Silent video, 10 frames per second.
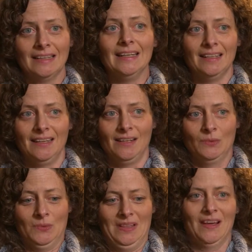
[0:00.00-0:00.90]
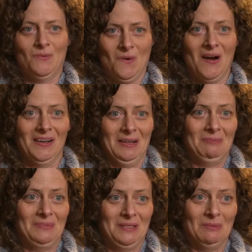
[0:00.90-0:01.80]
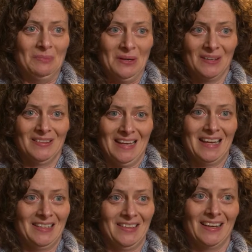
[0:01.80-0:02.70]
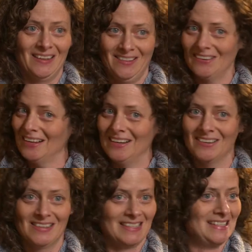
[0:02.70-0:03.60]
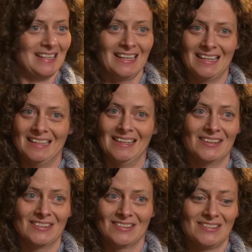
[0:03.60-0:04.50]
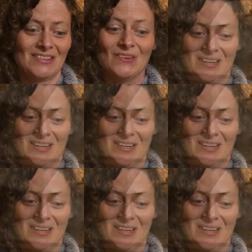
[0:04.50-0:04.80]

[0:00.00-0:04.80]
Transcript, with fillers: giddy when they walk up to the book. They, they're, they're here to see it and they're so